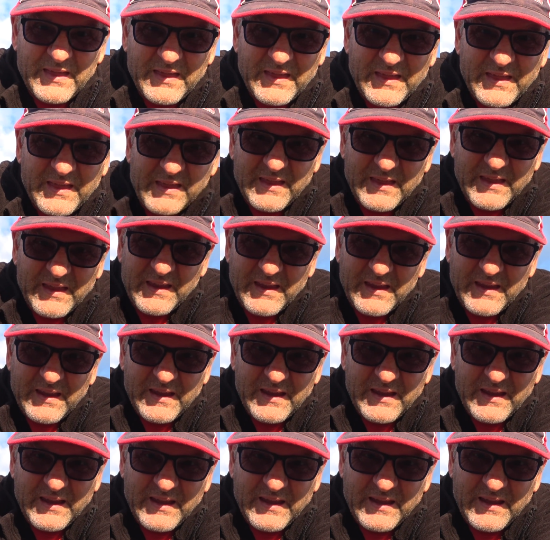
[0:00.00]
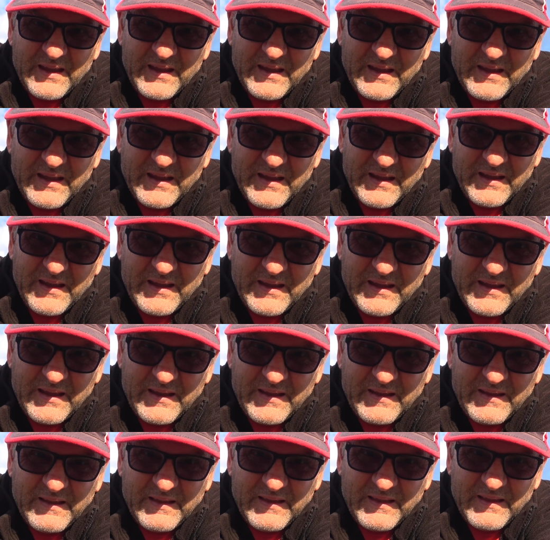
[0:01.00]

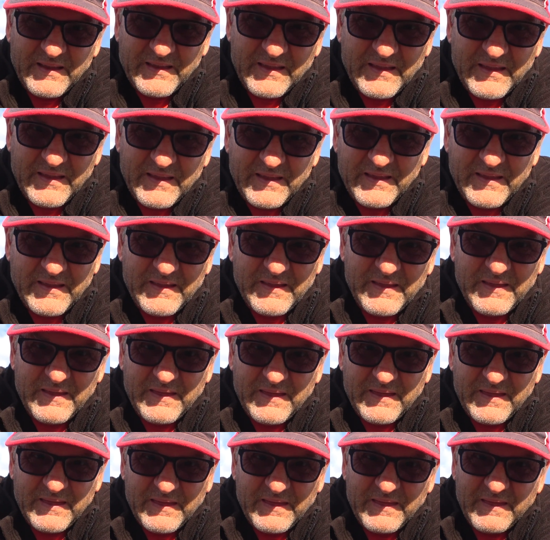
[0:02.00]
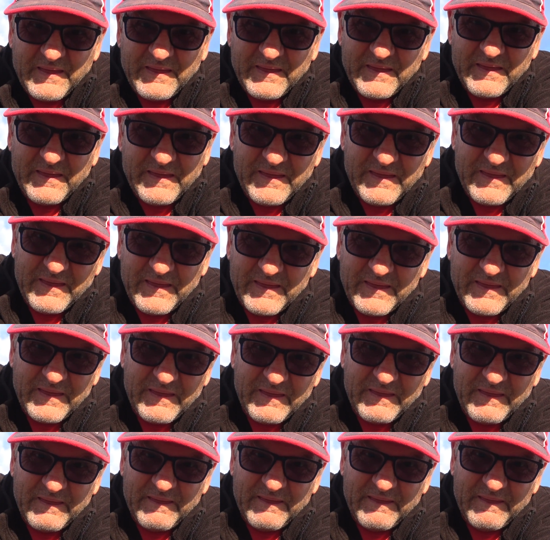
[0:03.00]

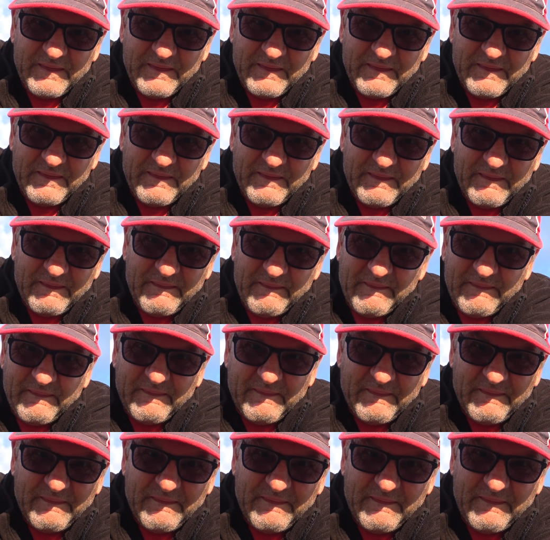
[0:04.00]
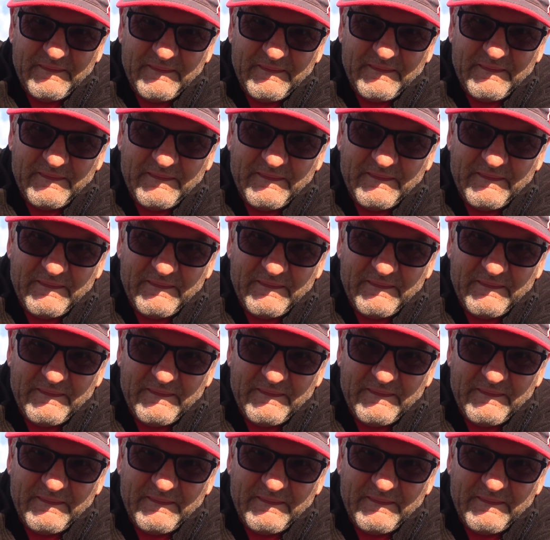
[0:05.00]
Nobody speaks.